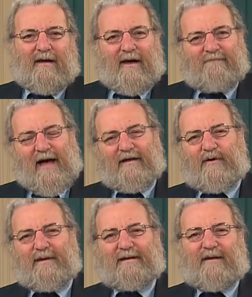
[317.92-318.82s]
a value
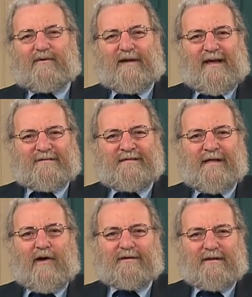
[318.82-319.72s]
we label as
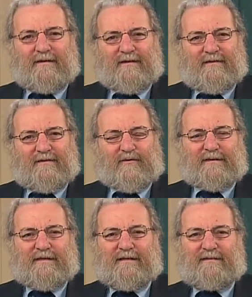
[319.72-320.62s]
delta
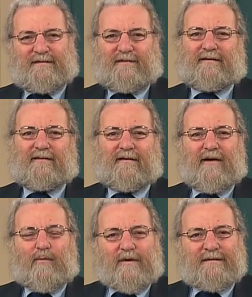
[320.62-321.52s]
13C,
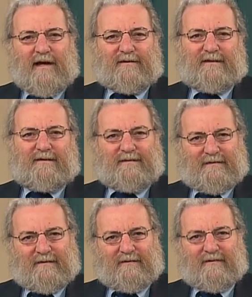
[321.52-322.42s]
where delta is
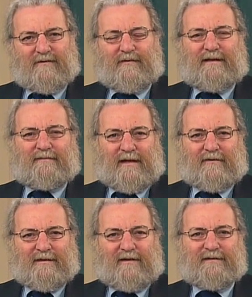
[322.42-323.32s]
the Greek
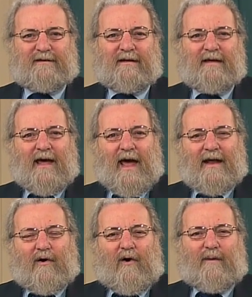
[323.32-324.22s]
letter delta
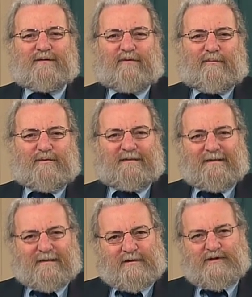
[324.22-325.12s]
and always
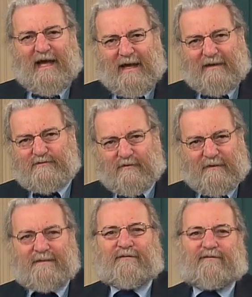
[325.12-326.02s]
represents a change or
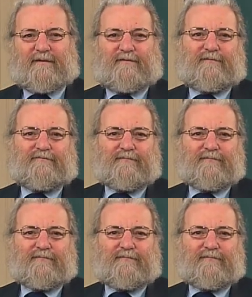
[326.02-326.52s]
a difference.